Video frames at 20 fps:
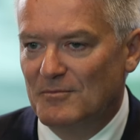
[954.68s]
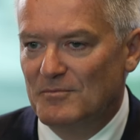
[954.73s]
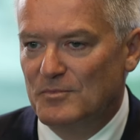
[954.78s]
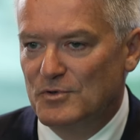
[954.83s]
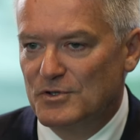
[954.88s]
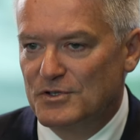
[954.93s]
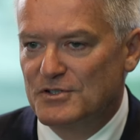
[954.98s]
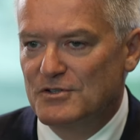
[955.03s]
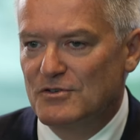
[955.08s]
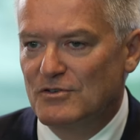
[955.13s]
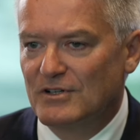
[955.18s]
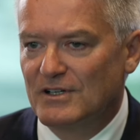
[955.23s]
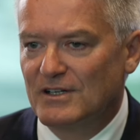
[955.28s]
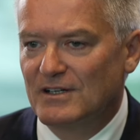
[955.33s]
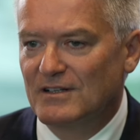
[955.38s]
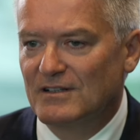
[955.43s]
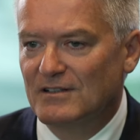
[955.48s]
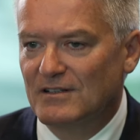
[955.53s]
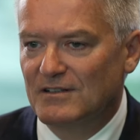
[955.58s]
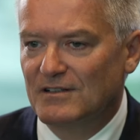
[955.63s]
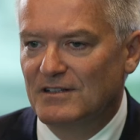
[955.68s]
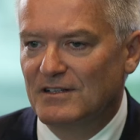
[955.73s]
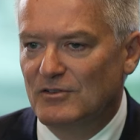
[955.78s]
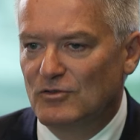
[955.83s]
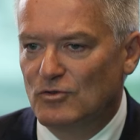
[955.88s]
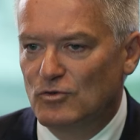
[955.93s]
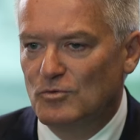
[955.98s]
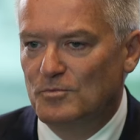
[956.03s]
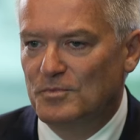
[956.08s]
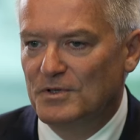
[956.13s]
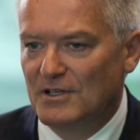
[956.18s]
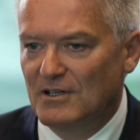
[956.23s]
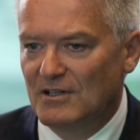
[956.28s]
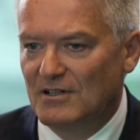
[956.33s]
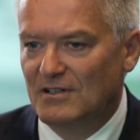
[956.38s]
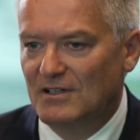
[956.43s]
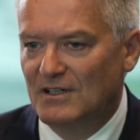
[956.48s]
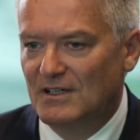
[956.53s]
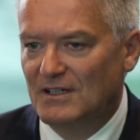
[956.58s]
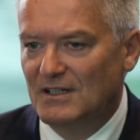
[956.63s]
pursuing the
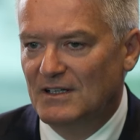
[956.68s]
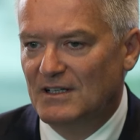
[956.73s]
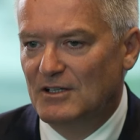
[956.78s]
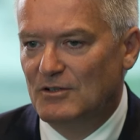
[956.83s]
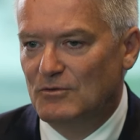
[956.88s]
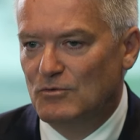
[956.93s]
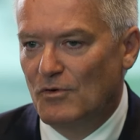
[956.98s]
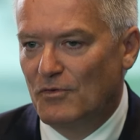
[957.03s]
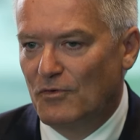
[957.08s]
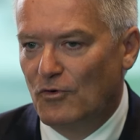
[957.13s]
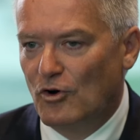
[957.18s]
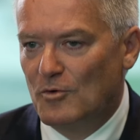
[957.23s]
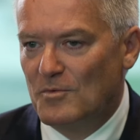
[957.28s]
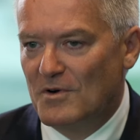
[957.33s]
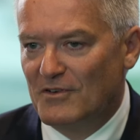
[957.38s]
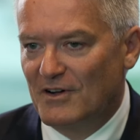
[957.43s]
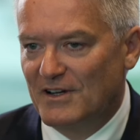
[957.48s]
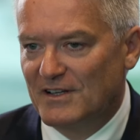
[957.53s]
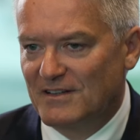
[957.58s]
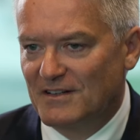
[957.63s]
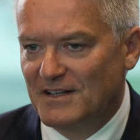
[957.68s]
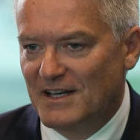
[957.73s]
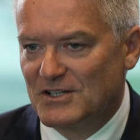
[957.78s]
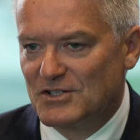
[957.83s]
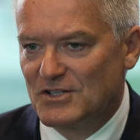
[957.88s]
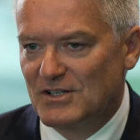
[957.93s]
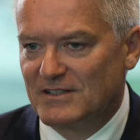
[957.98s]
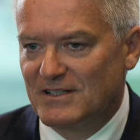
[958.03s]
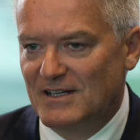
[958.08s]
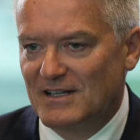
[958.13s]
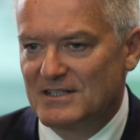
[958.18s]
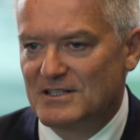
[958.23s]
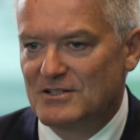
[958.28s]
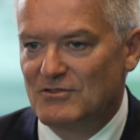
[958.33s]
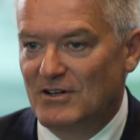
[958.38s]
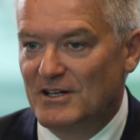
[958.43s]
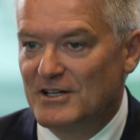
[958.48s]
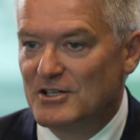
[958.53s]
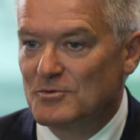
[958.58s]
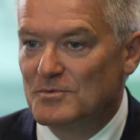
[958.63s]
two-pillar reform of our international tax
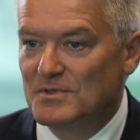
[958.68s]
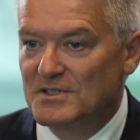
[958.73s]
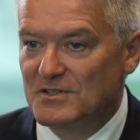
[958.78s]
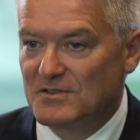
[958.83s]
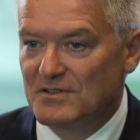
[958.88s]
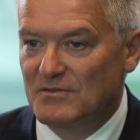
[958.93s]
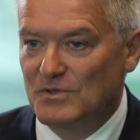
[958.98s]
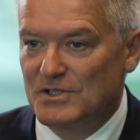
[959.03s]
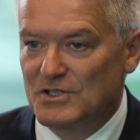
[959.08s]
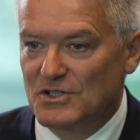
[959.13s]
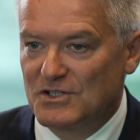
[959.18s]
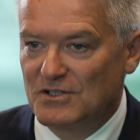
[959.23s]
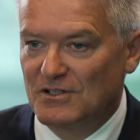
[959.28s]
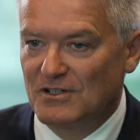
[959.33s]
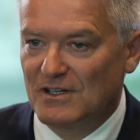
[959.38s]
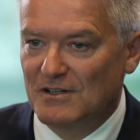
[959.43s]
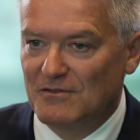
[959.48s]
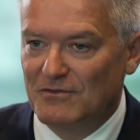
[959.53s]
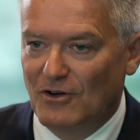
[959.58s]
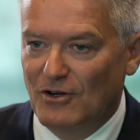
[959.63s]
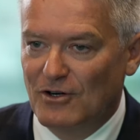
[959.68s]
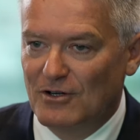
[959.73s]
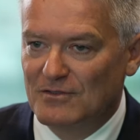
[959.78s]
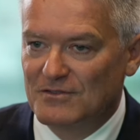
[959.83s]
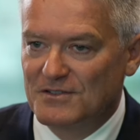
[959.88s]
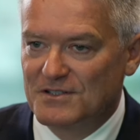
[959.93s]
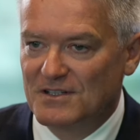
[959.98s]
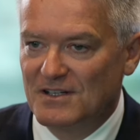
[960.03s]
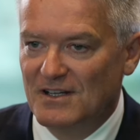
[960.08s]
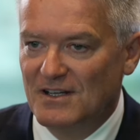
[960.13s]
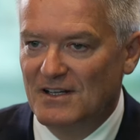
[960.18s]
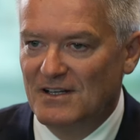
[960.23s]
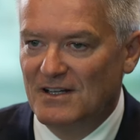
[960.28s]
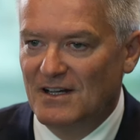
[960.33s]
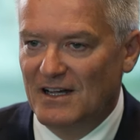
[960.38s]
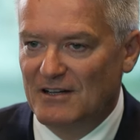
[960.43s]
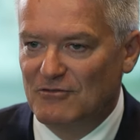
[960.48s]
arrangements, which involves a